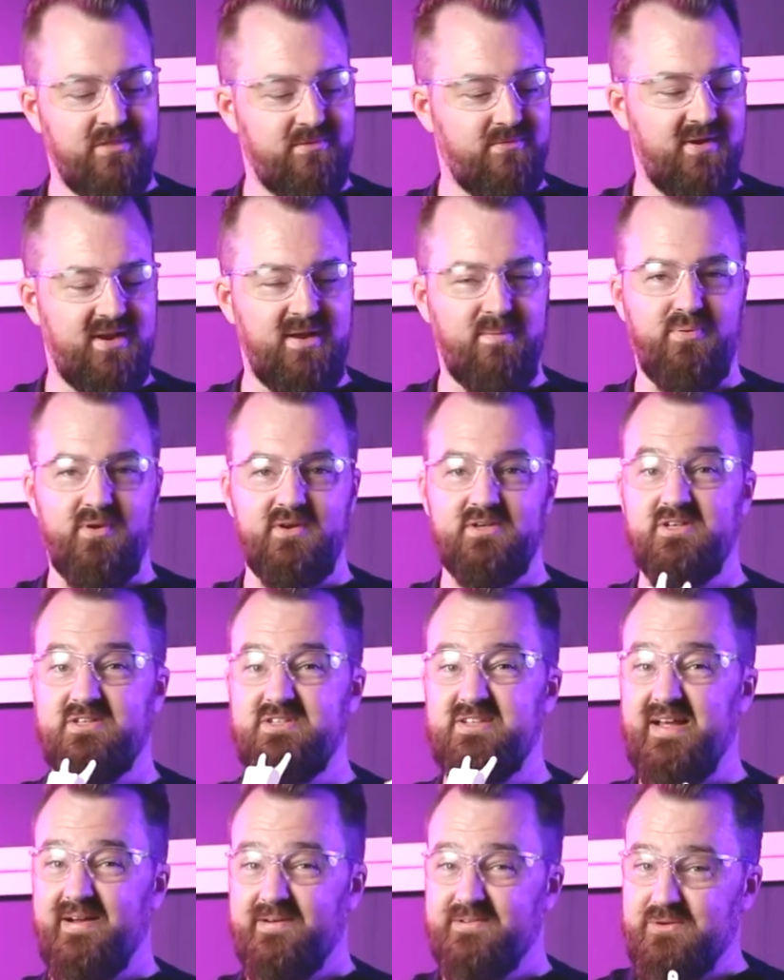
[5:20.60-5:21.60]
a 3D printer.
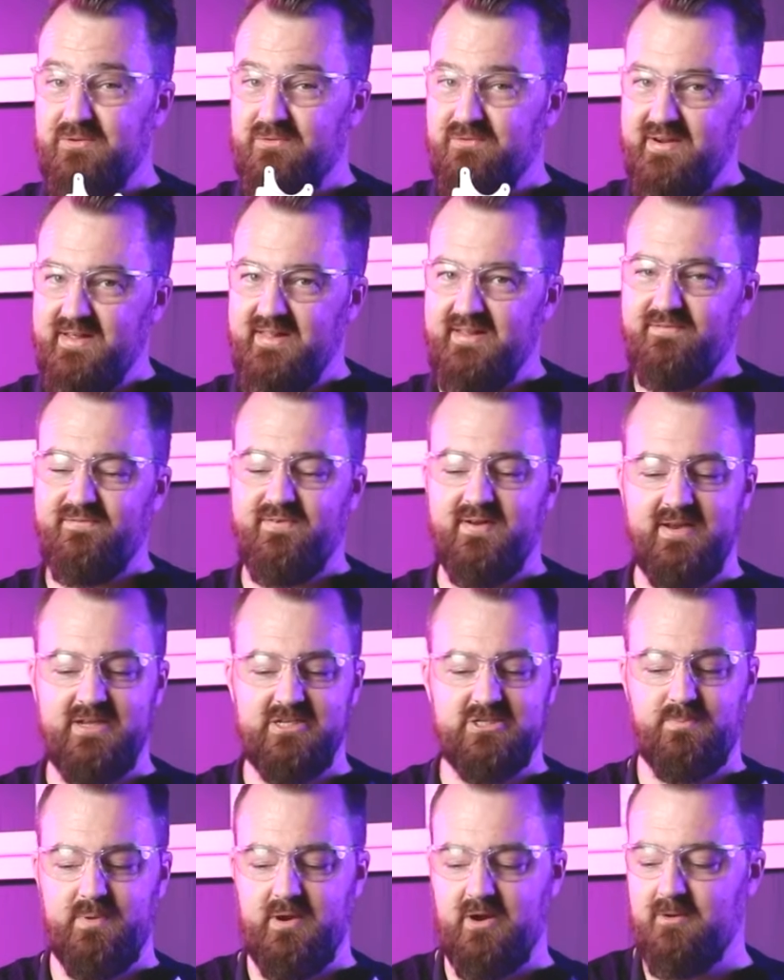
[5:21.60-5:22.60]
So that was a really fun
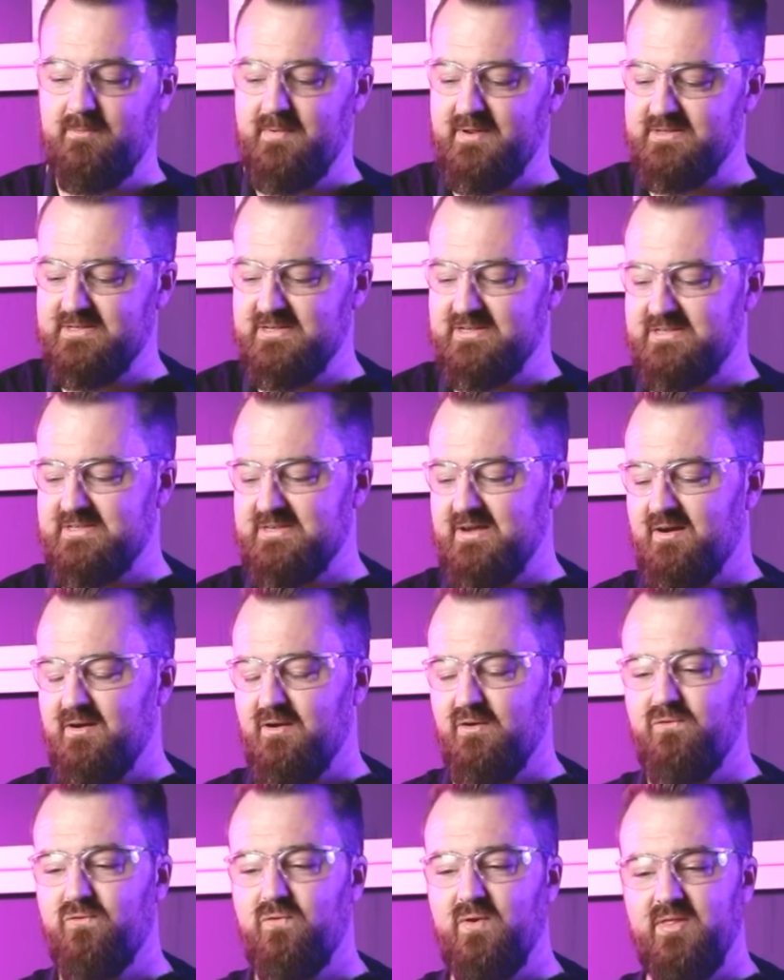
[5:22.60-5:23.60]
experiment to start off